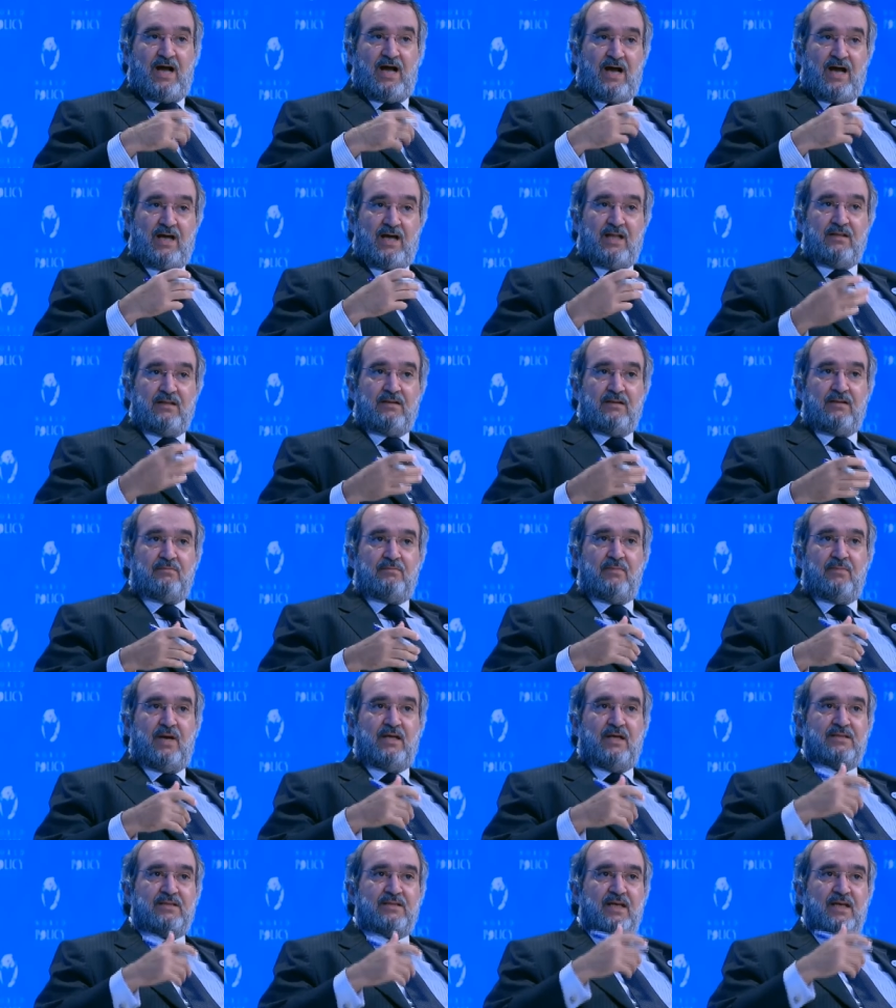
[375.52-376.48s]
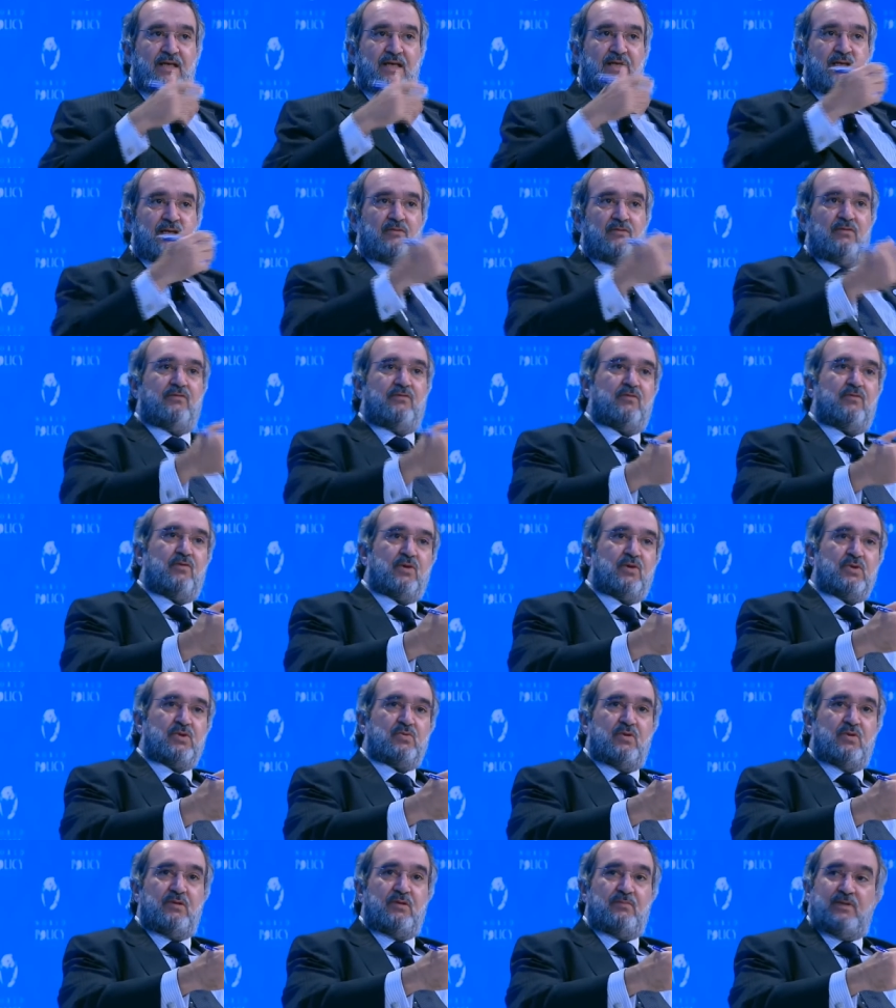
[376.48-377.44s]
And my second, of
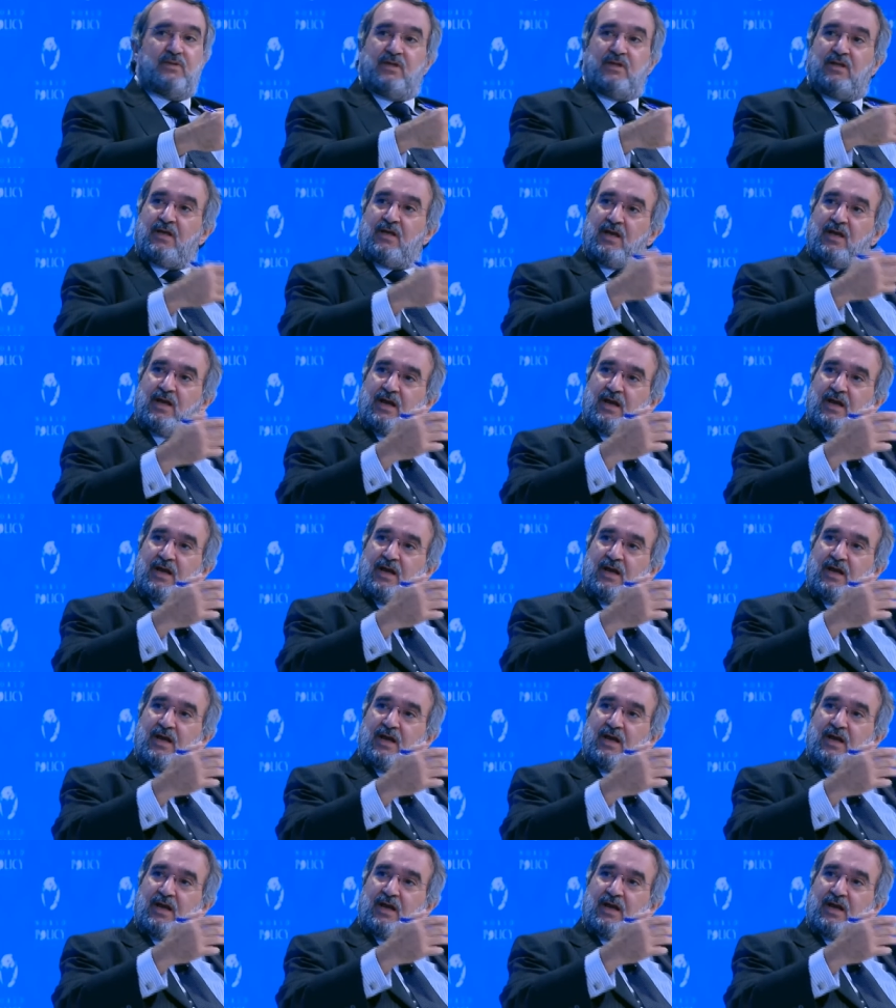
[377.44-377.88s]
course, will be